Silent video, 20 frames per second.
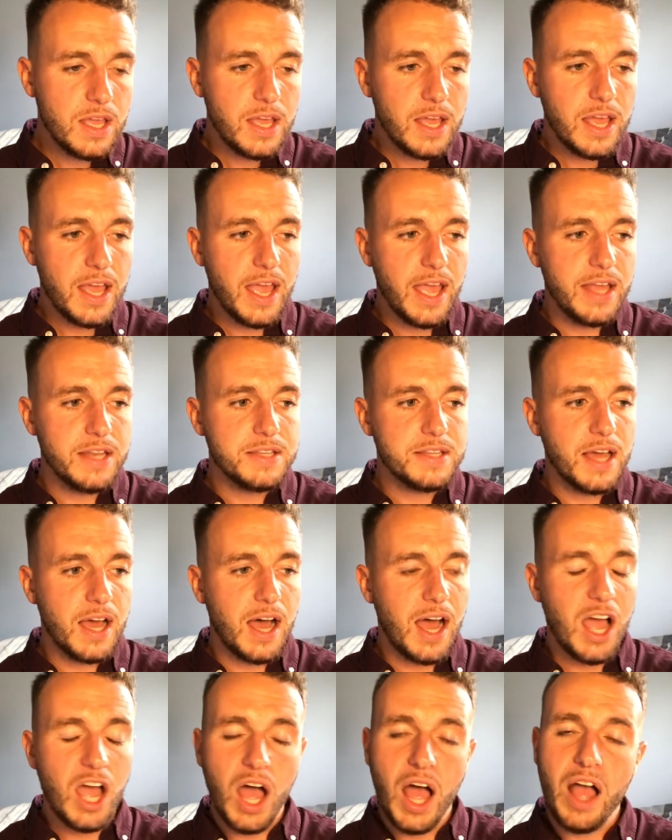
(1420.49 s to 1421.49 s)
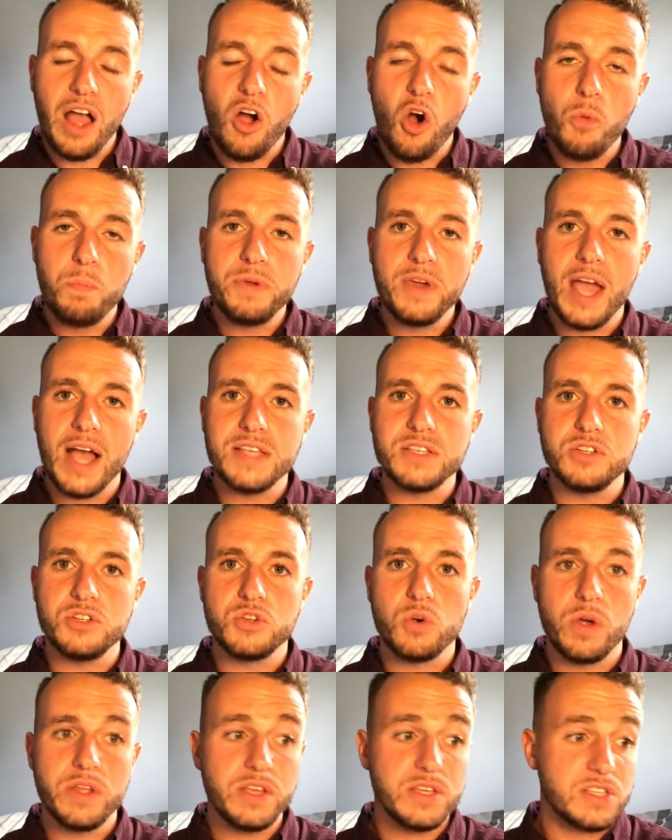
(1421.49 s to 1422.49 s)
And I hope you guys
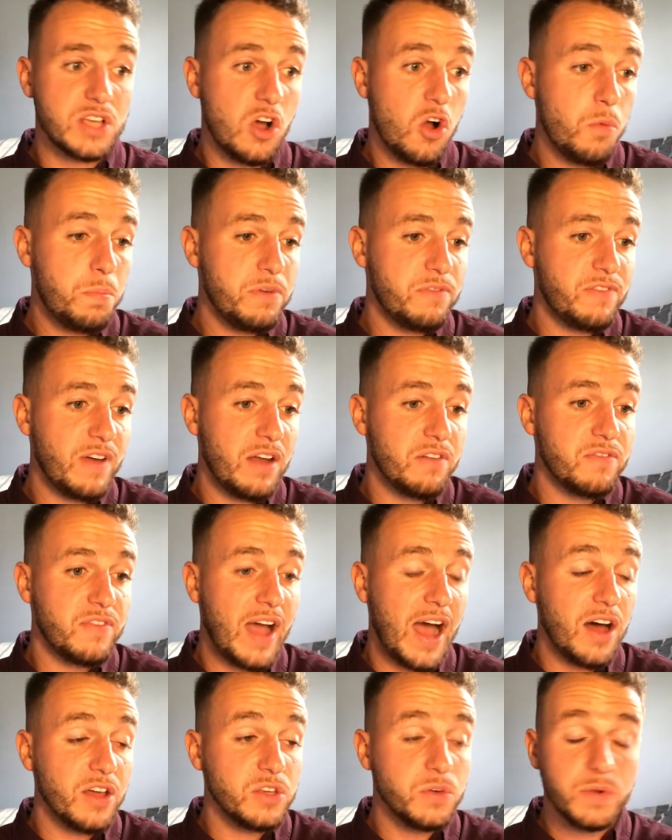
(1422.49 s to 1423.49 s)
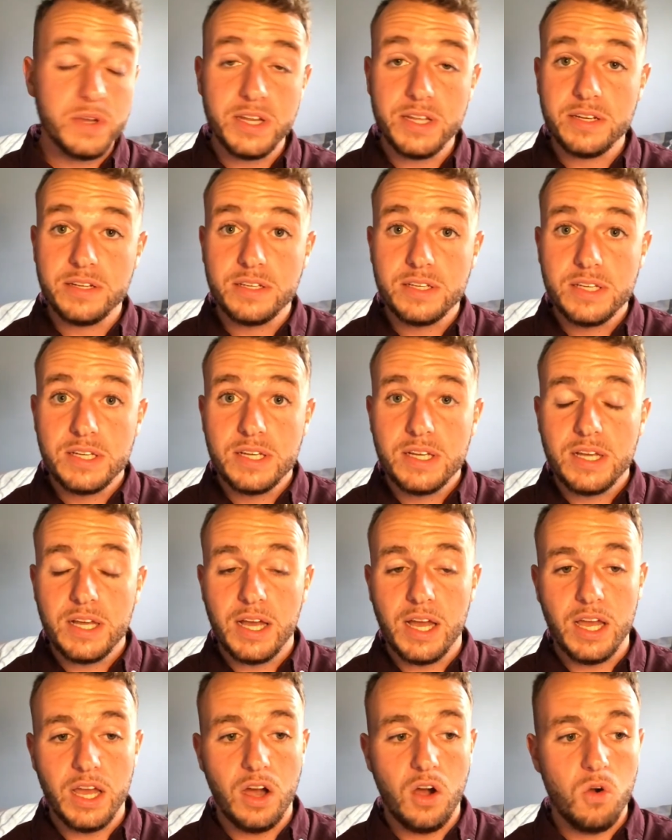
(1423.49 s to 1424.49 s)
enjoyed this. I hope you found value in it.
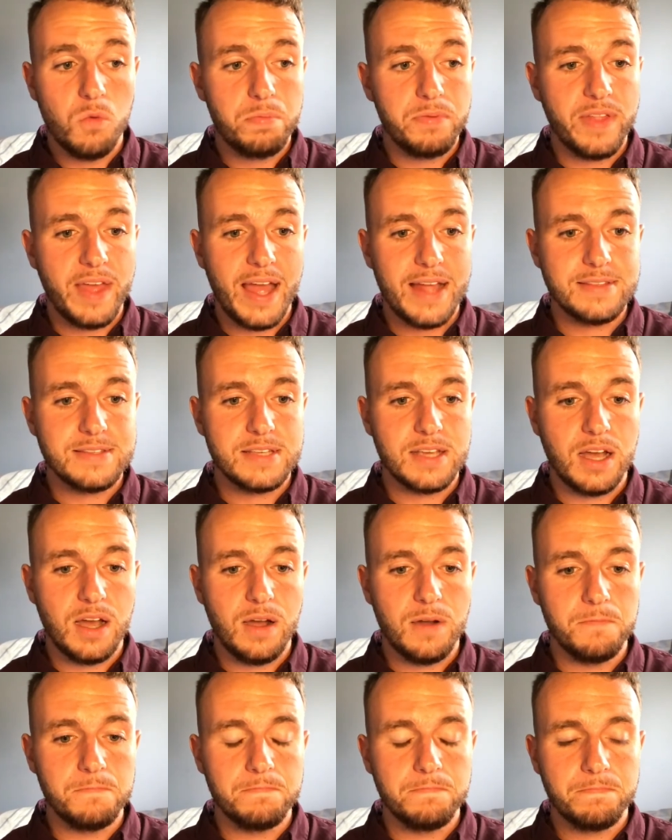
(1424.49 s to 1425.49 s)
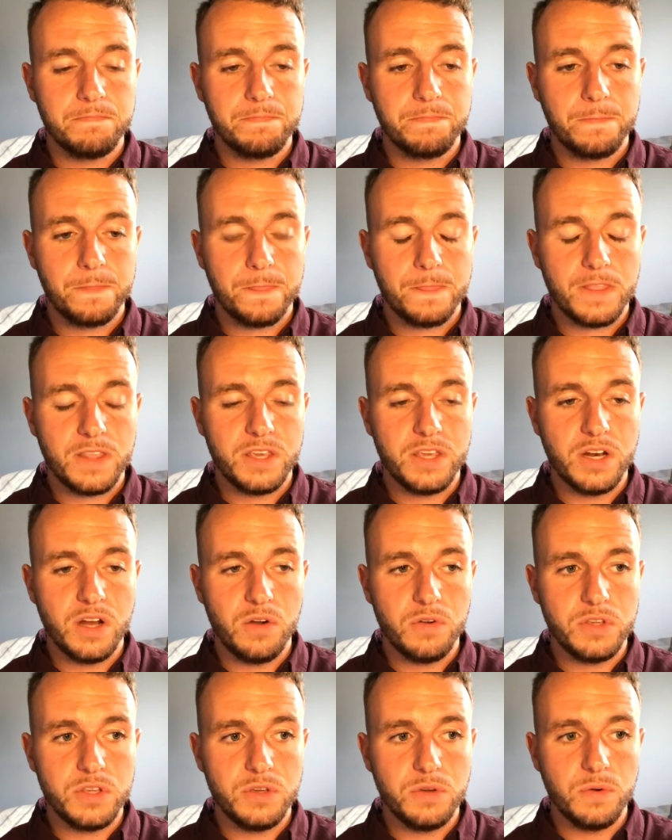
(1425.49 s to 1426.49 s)
I hope that
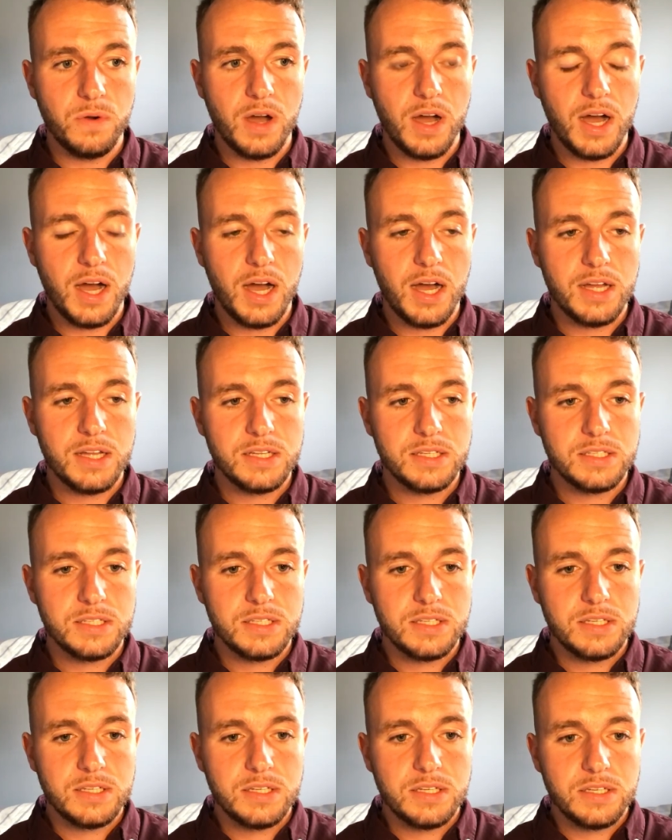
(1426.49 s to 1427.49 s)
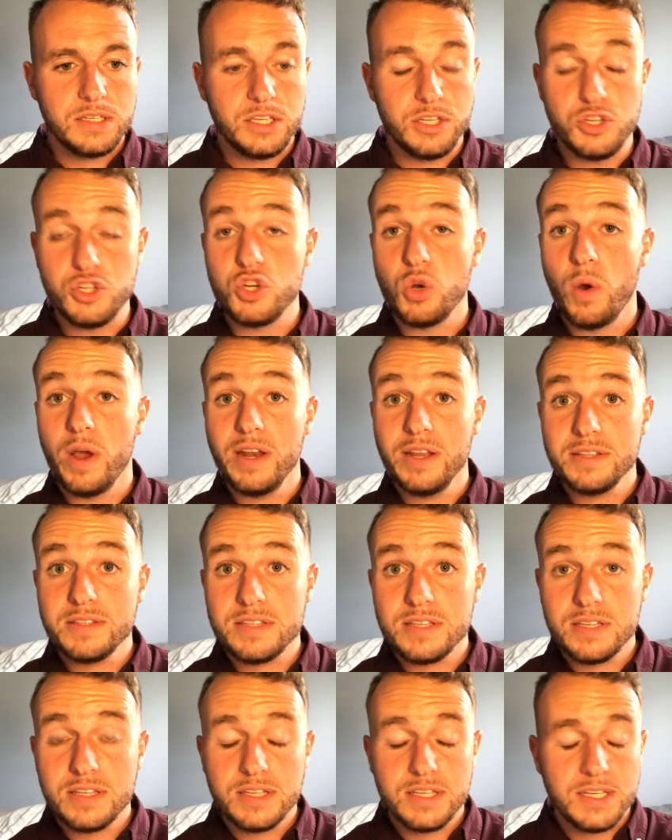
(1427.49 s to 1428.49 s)
you enjoyed
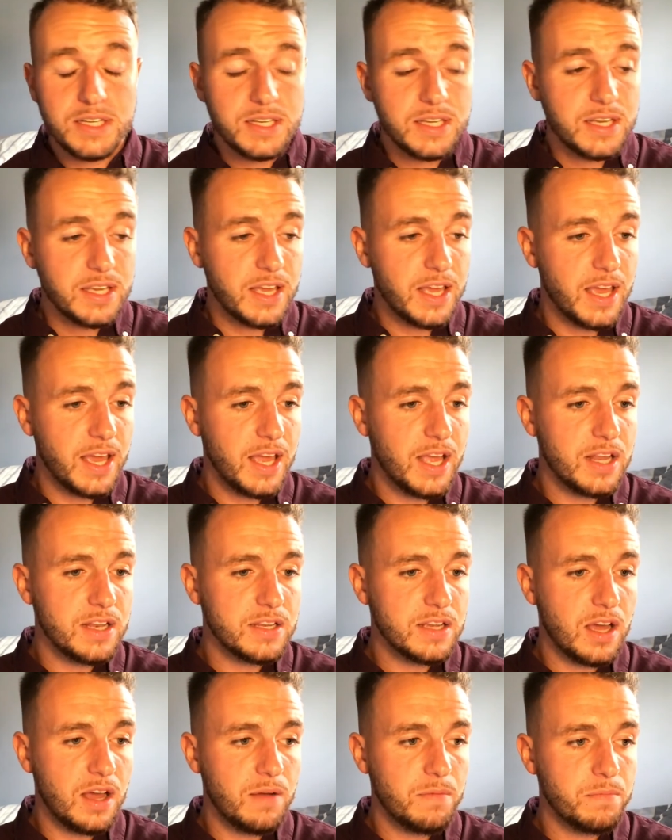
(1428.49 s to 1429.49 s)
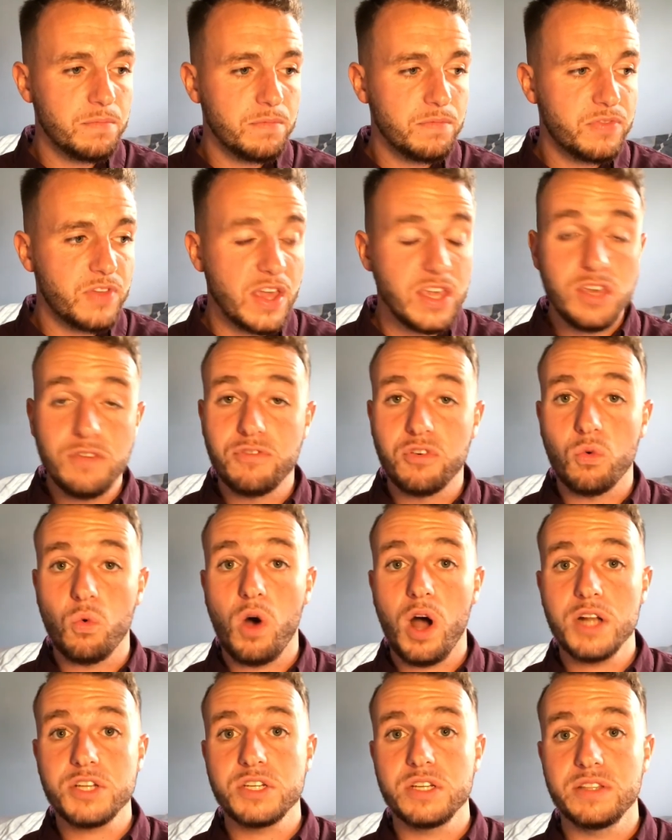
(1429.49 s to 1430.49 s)
it. And thank you for
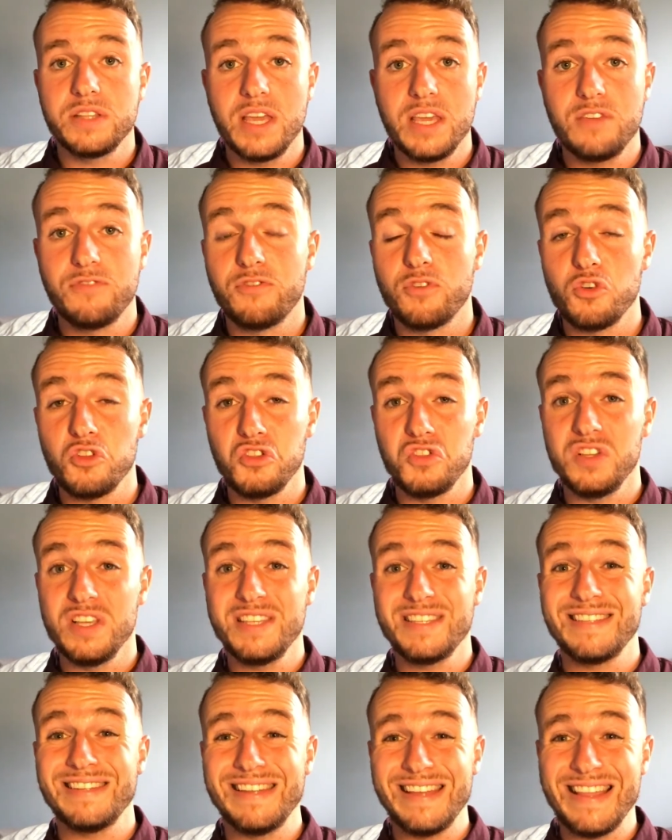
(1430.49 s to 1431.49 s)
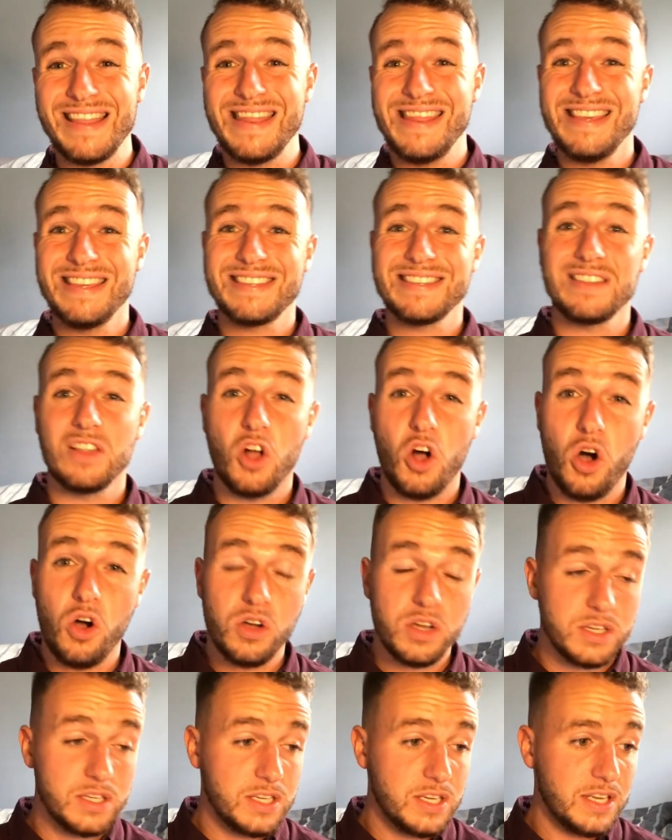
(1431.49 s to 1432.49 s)
watching. Thank you for listening this
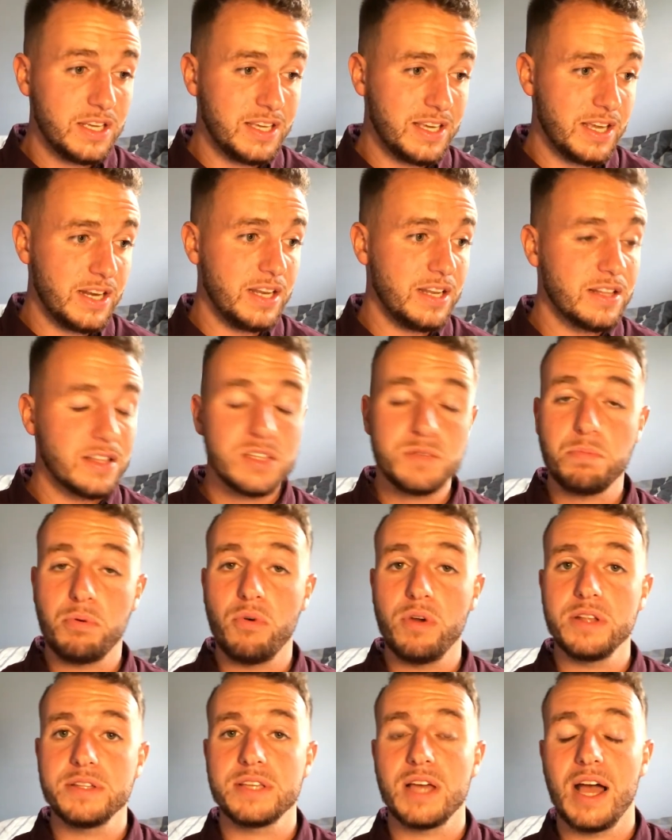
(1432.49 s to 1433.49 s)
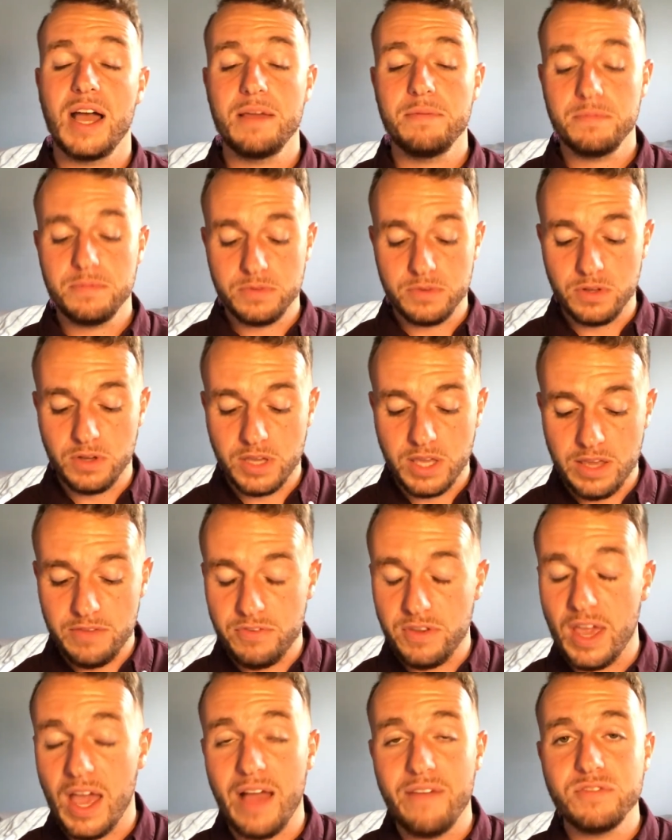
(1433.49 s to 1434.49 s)
long and getting to this point in time. Look,
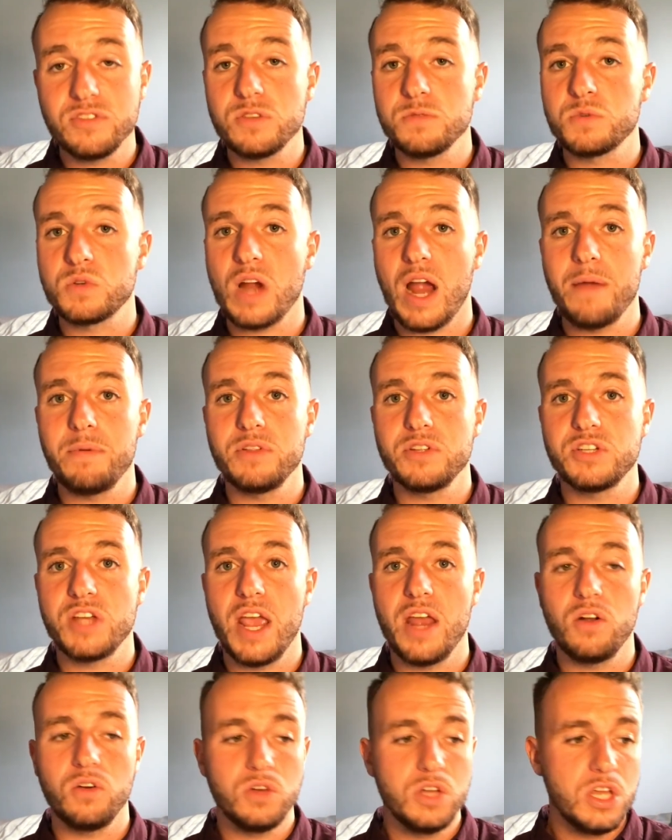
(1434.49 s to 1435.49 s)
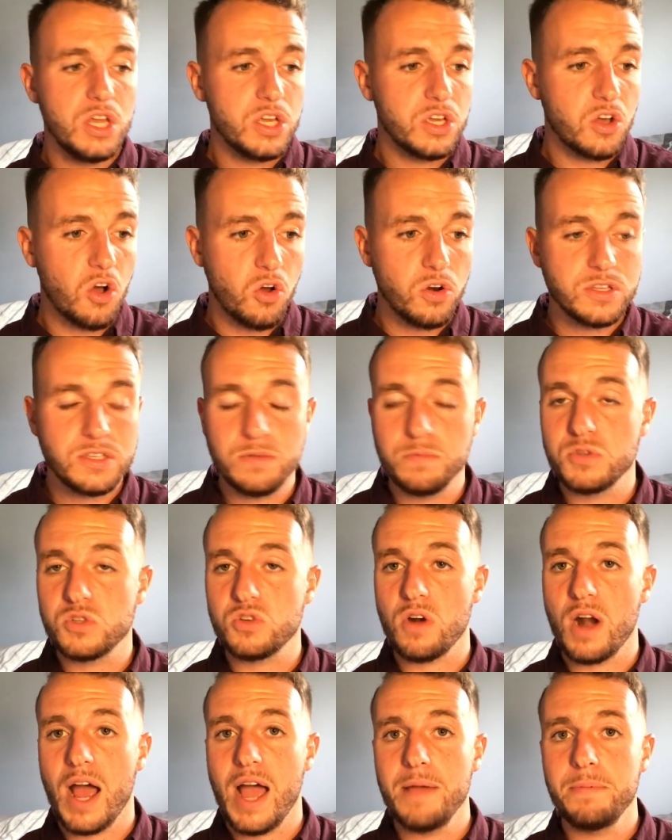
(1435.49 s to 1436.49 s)
if you haven't subscribed to the channel, go to
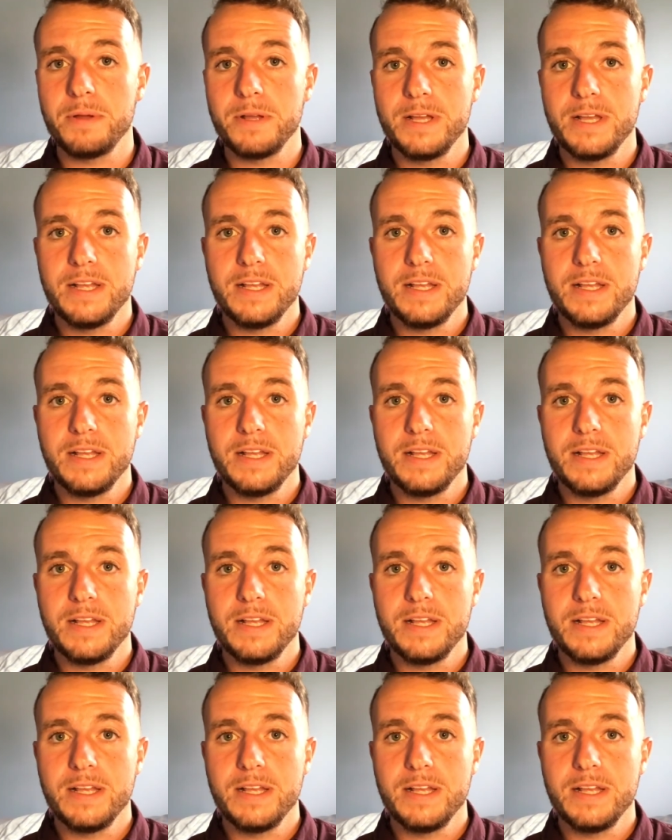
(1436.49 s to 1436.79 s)
subscribe.